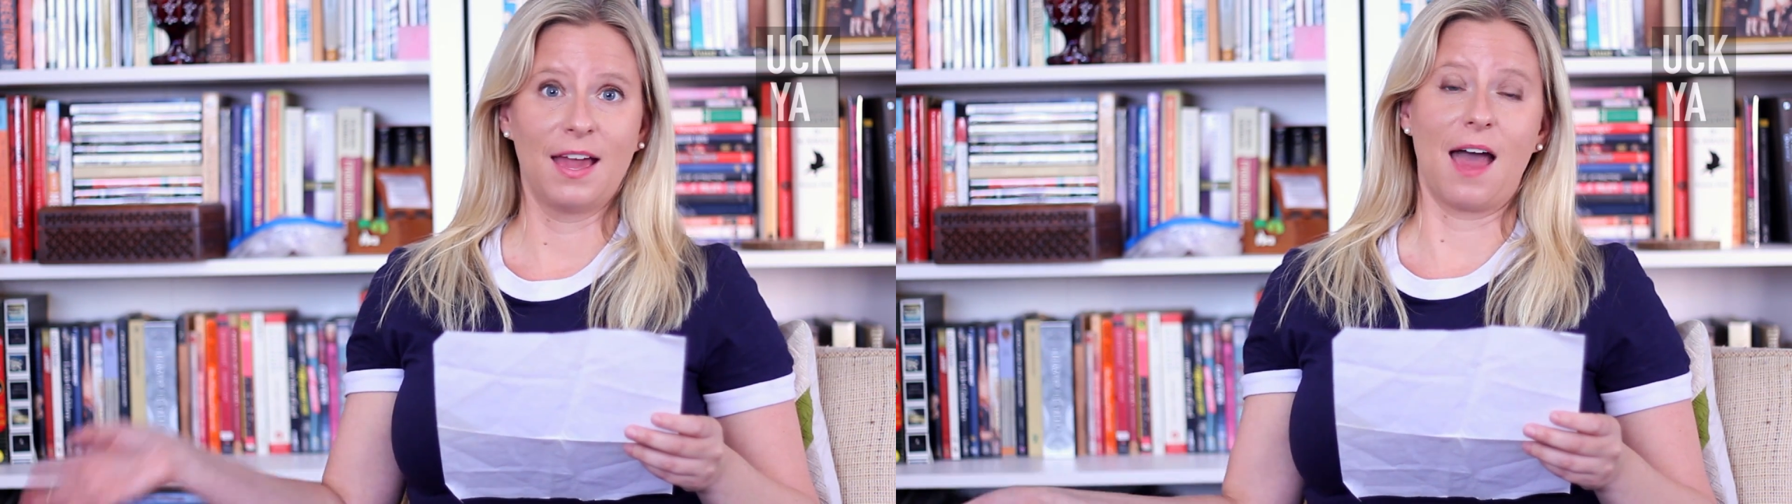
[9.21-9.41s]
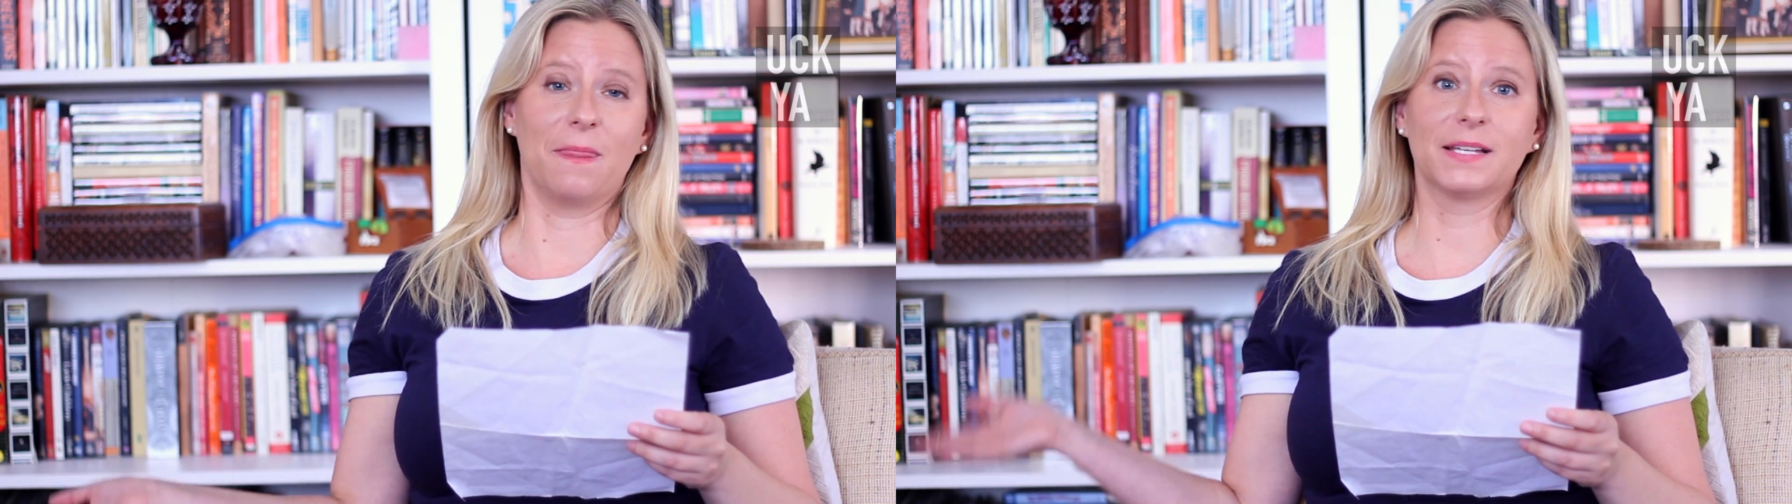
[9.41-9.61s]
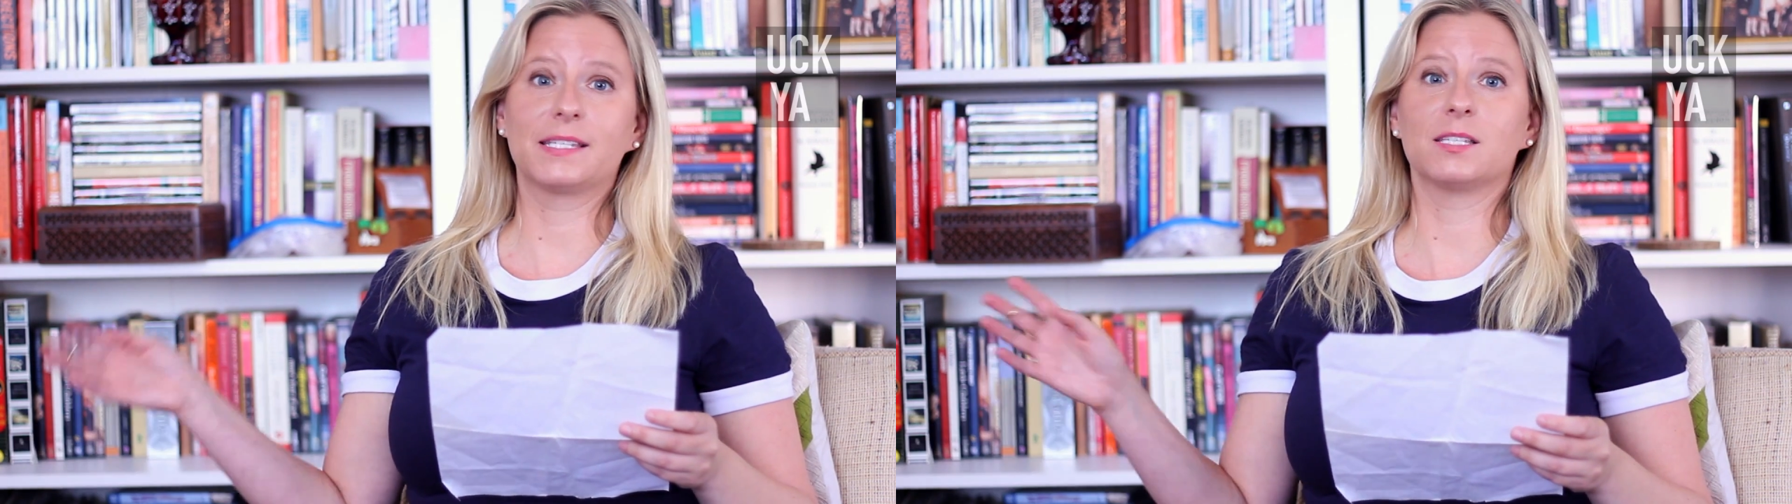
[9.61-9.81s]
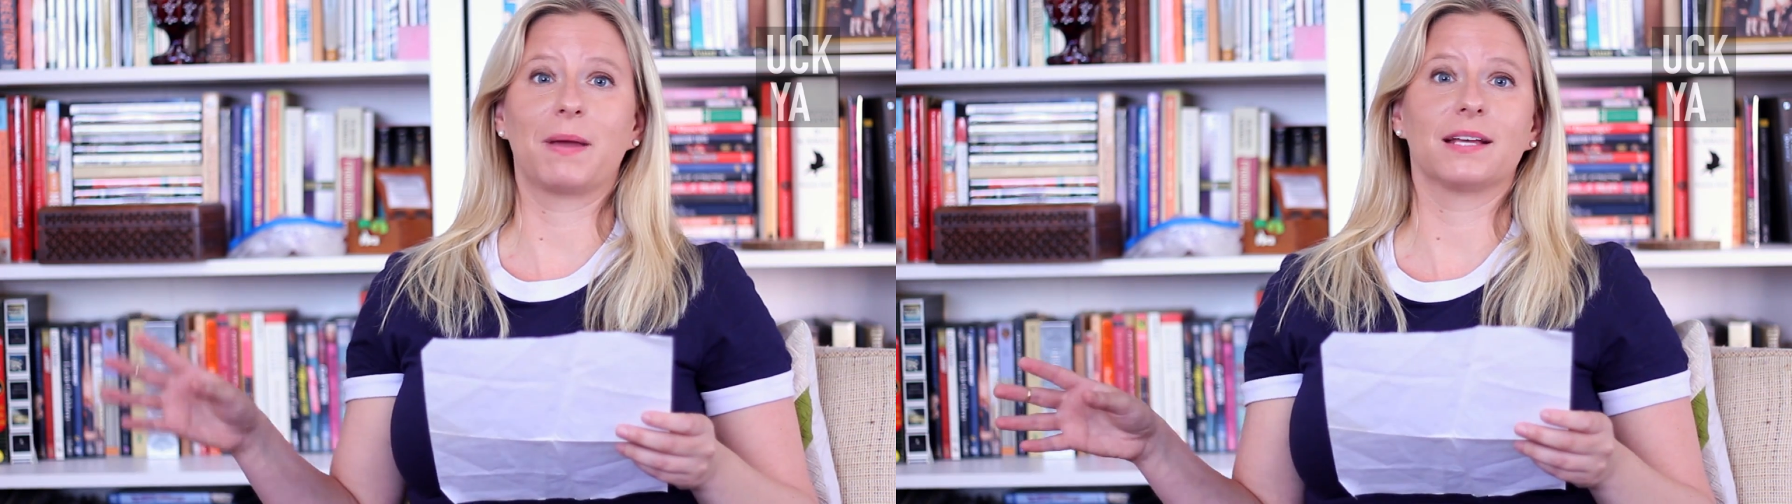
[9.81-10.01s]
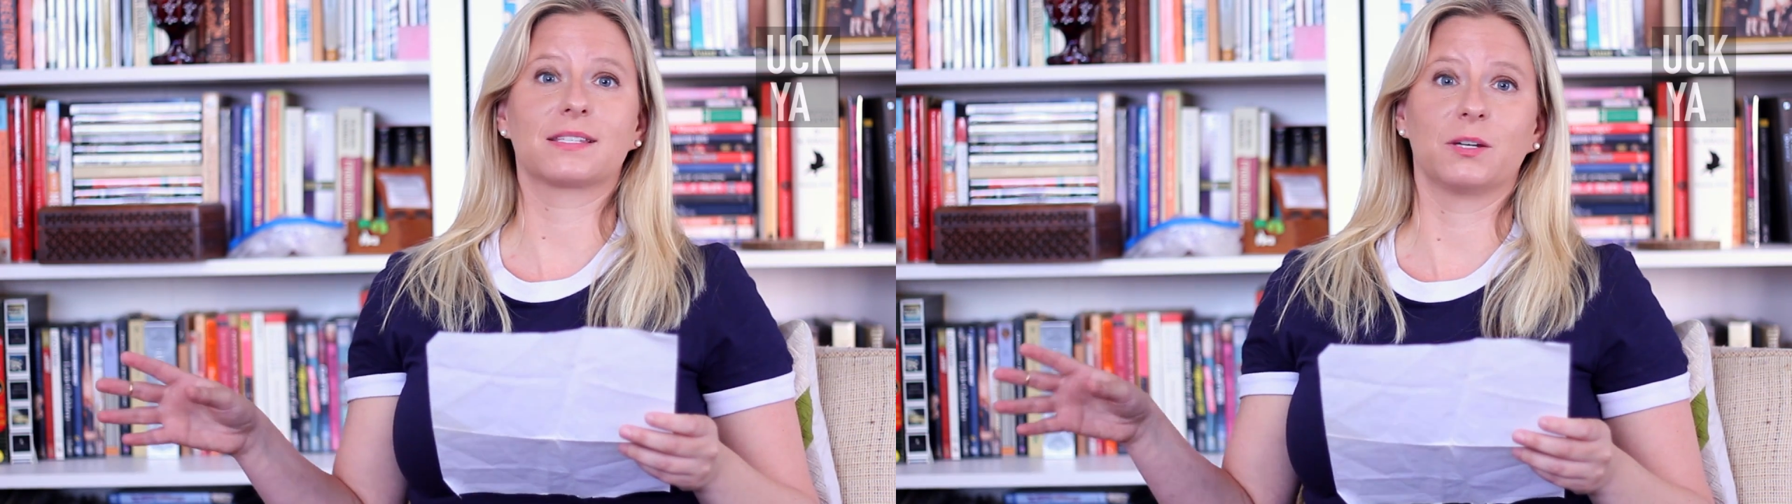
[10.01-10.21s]
And this is
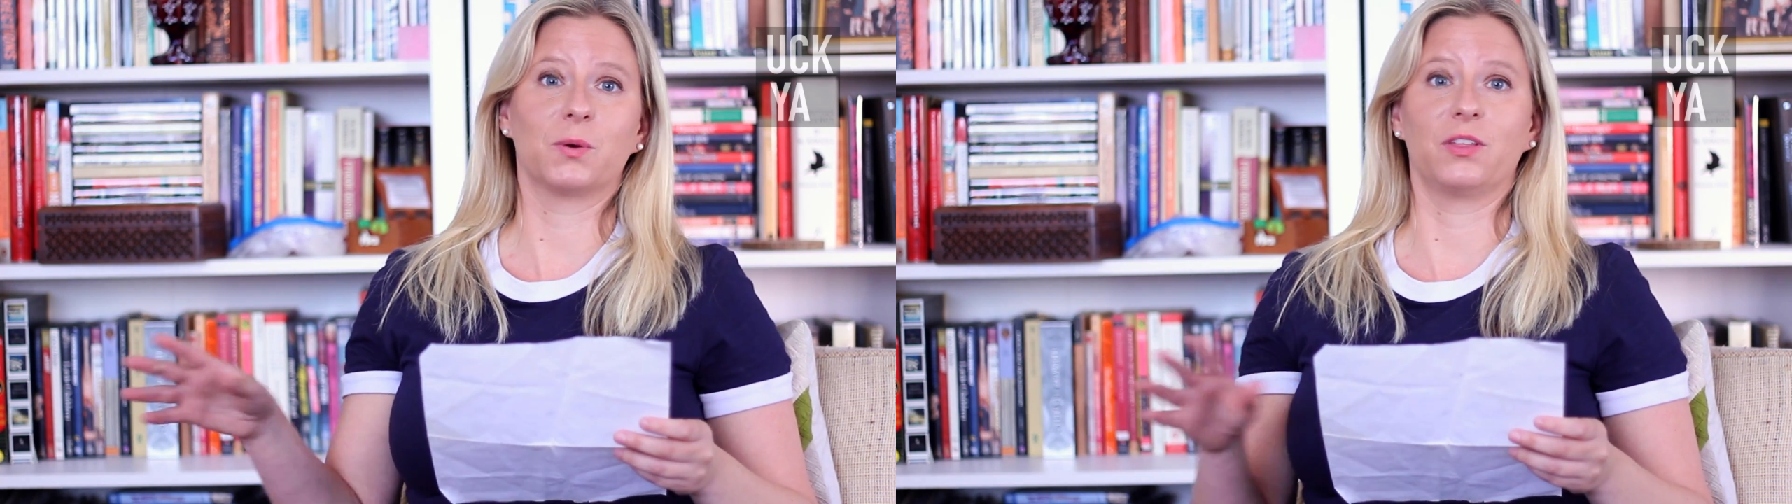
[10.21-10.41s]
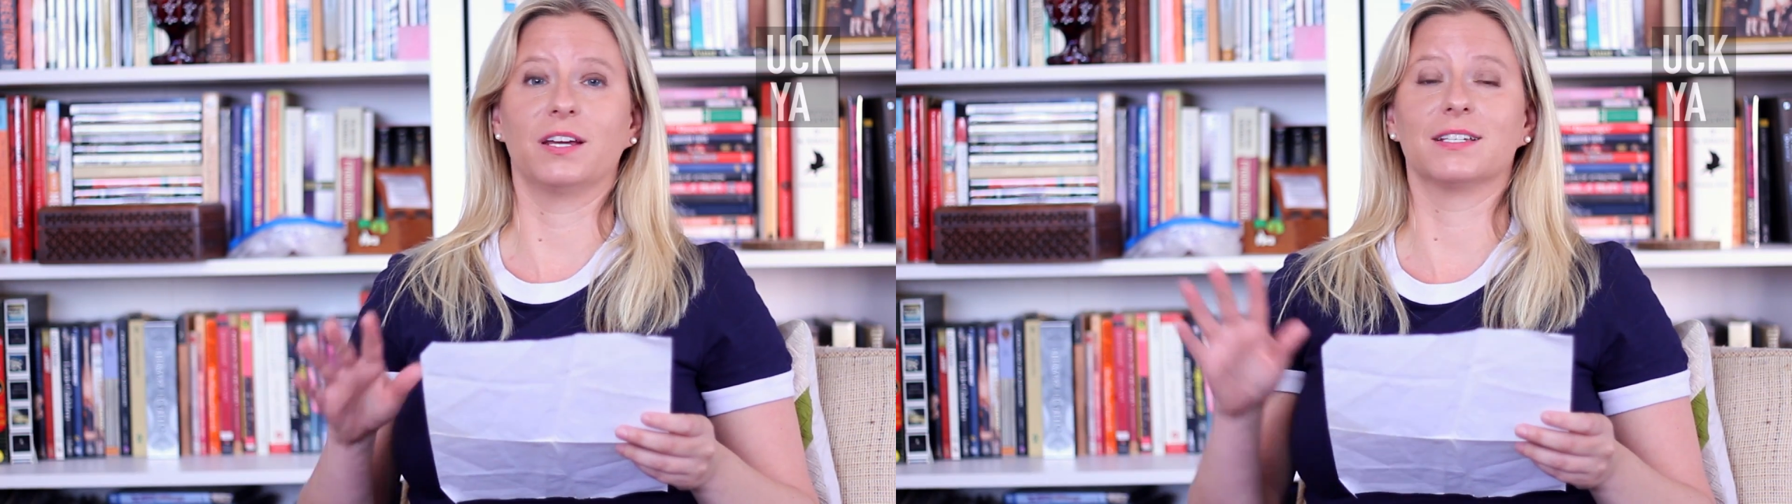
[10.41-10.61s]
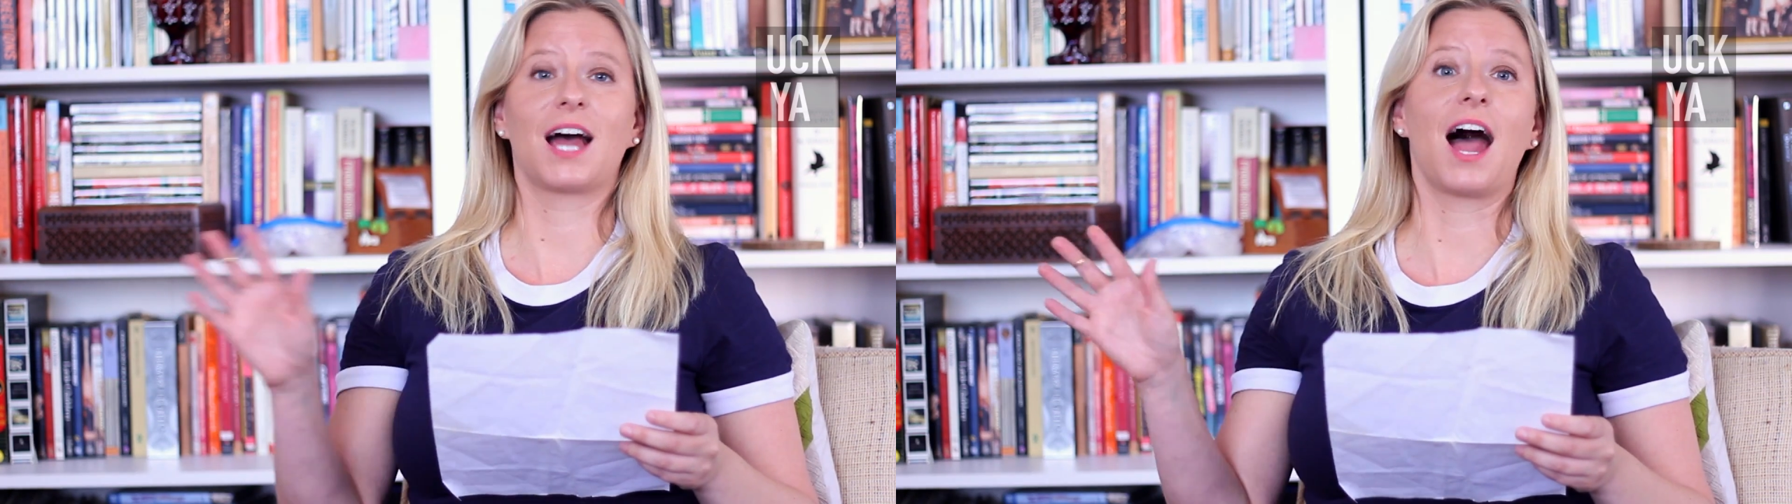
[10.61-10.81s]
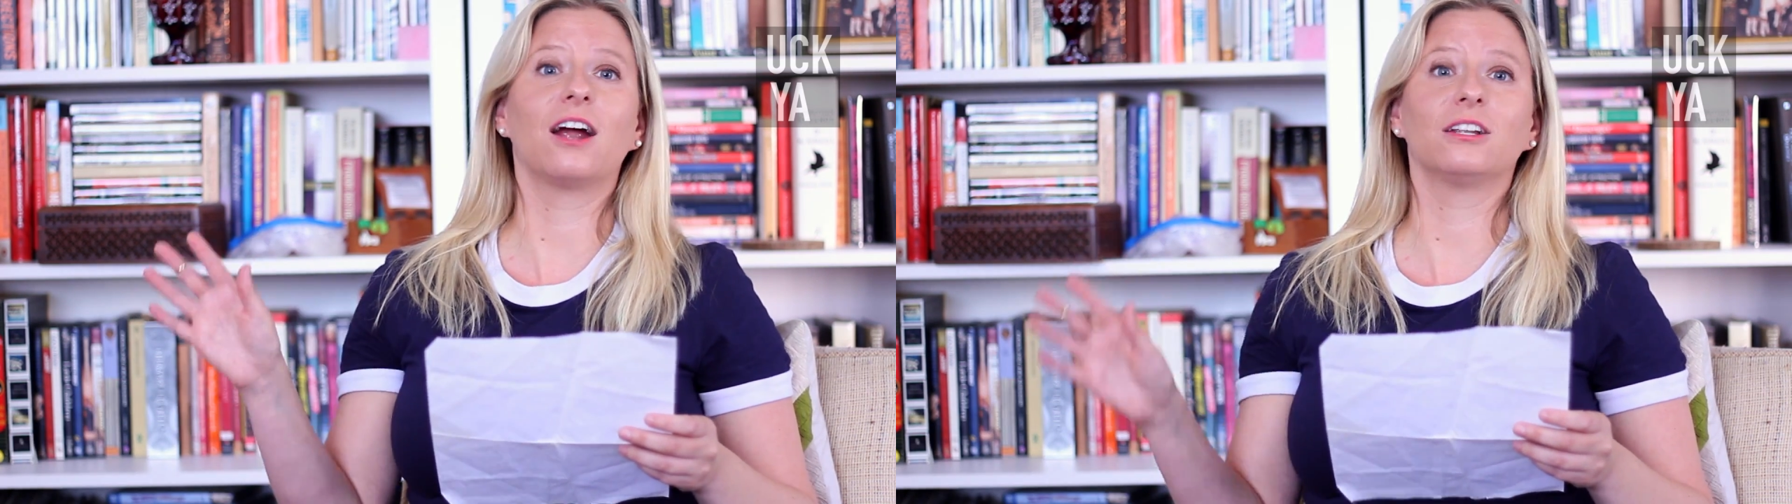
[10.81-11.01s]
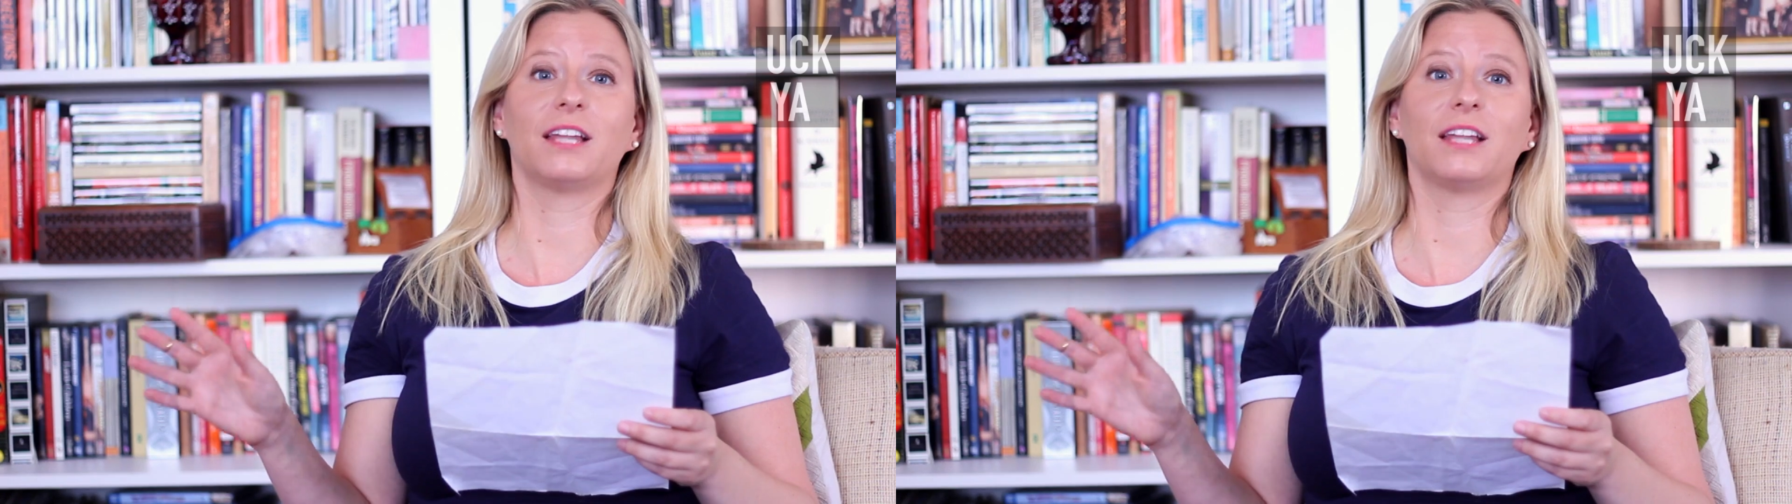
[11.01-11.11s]
basically where the entire